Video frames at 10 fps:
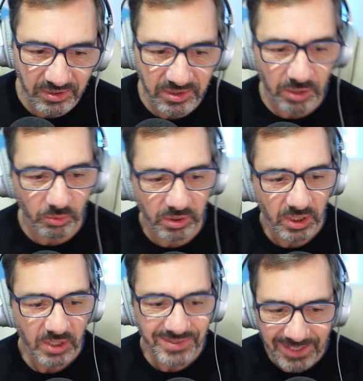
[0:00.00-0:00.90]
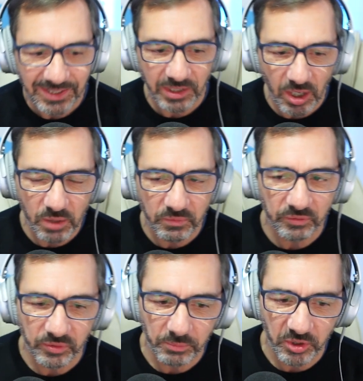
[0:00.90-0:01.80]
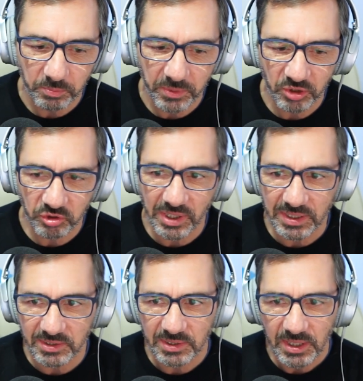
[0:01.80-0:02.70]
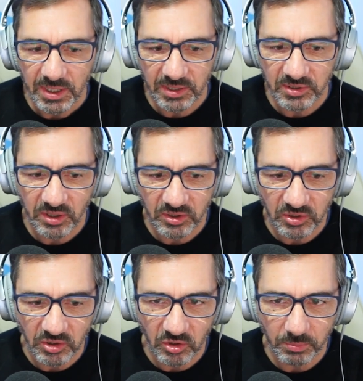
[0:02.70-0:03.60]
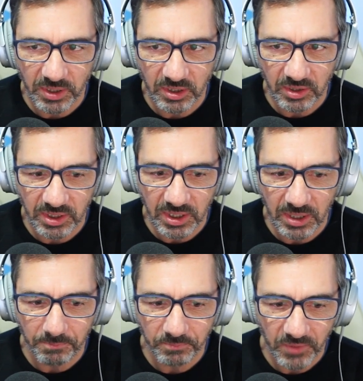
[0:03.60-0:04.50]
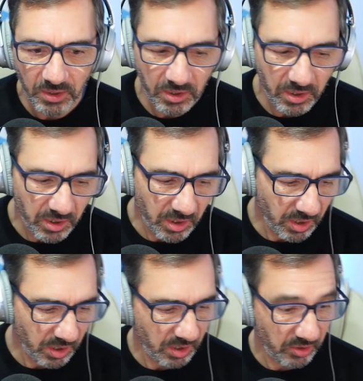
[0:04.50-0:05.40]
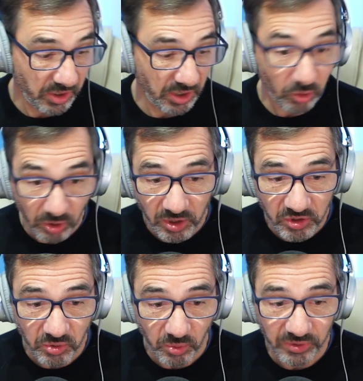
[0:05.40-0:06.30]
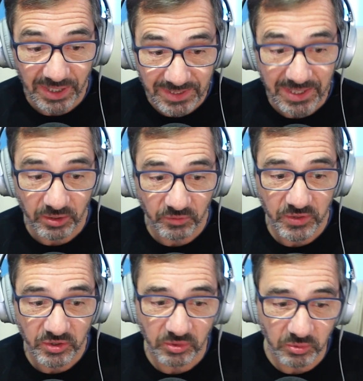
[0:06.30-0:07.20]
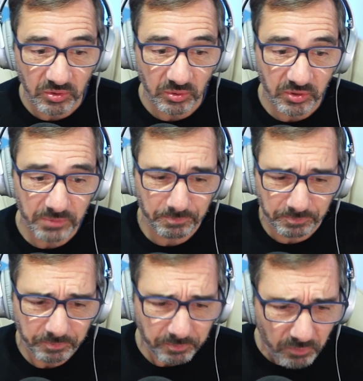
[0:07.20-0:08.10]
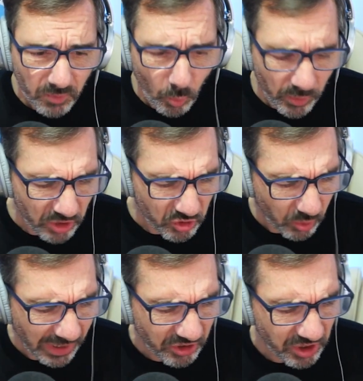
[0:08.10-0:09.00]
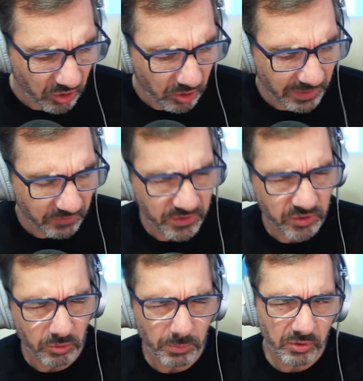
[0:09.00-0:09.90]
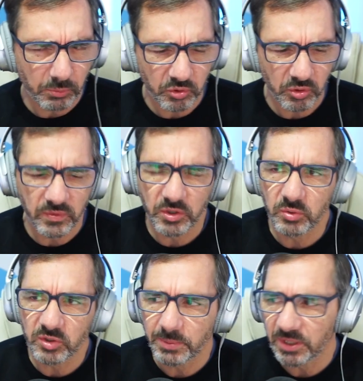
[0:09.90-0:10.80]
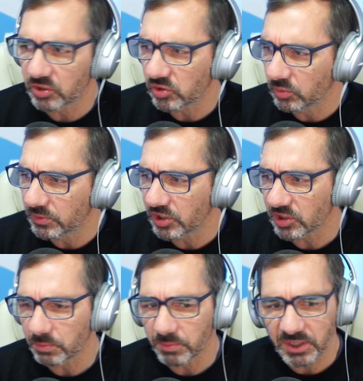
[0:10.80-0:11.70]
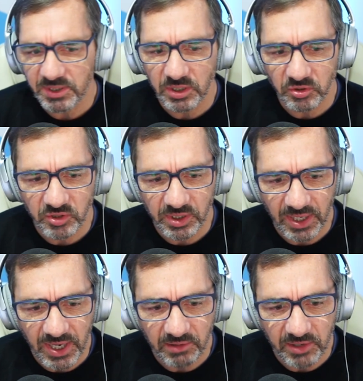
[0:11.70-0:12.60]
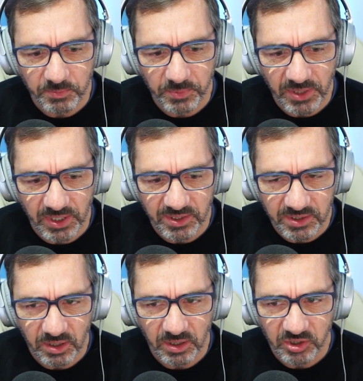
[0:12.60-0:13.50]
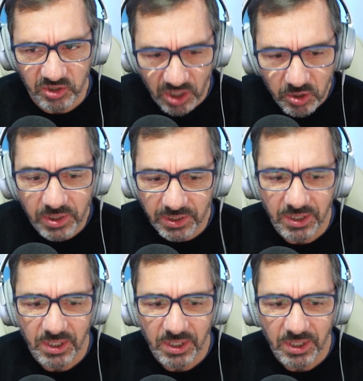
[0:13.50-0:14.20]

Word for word: and so on, taking over from those big trads and starting to dominate the um, uh, the online stores and now the physical stores. We didn't talk actually a lot about physical books. I'm not sure if I talked about it at all with Jasper, but that's an interesting area. It's, it's certainly slowly